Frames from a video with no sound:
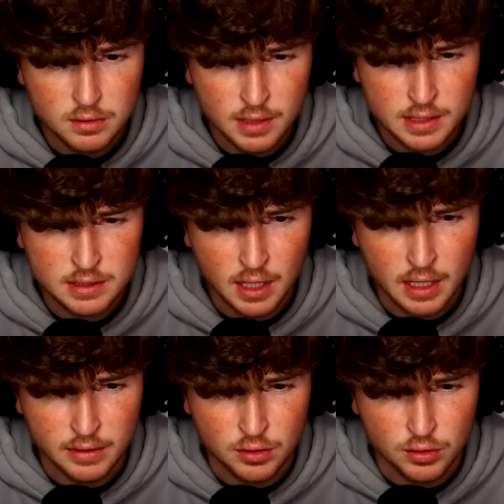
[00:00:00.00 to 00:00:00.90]
So that's
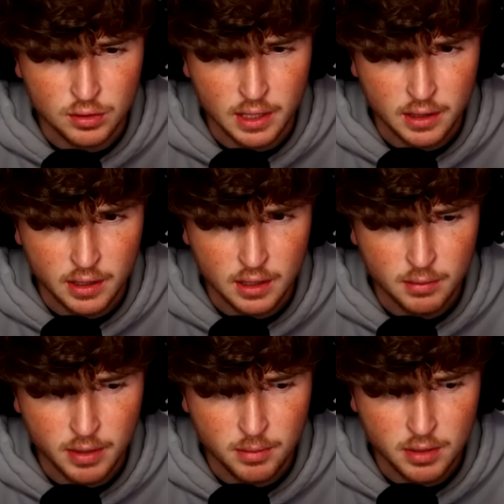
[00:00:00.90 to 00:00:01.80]
kind of cool, I
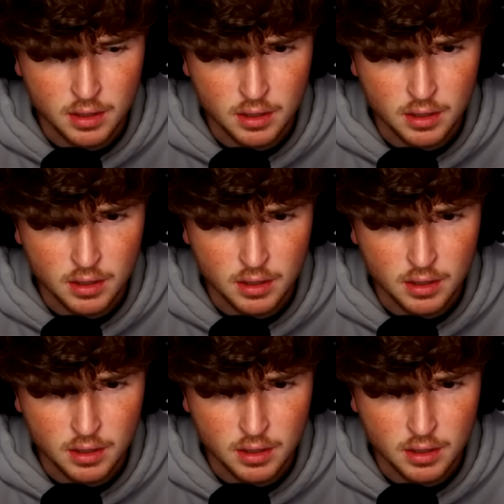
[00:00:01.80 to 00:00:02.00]
think, maybe.